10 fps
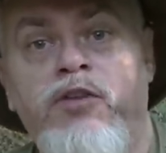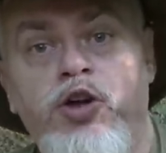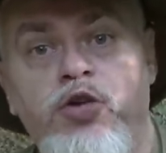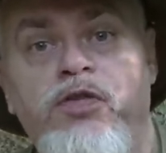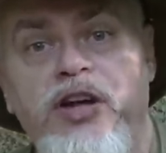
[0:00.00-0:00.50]

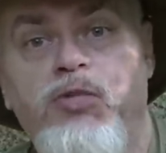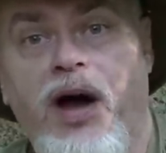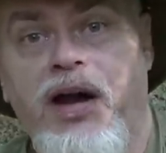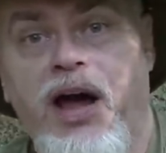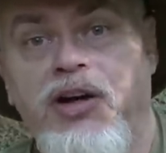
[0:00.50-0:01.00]
UV
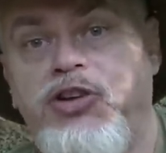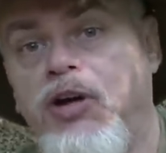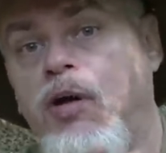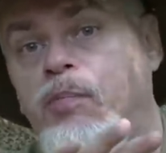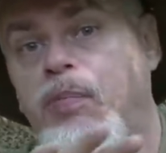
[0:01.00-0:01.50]

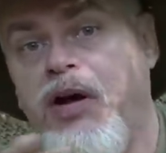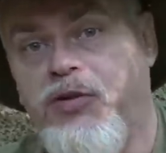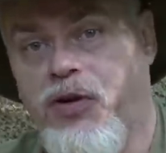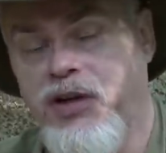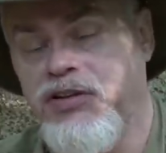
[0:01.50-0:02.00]
radiation
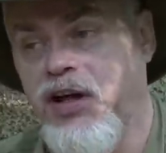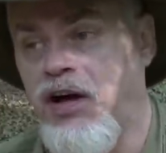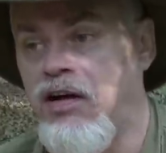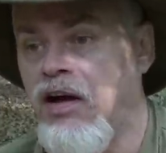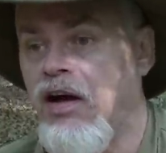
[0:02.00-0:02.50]
penetrates that.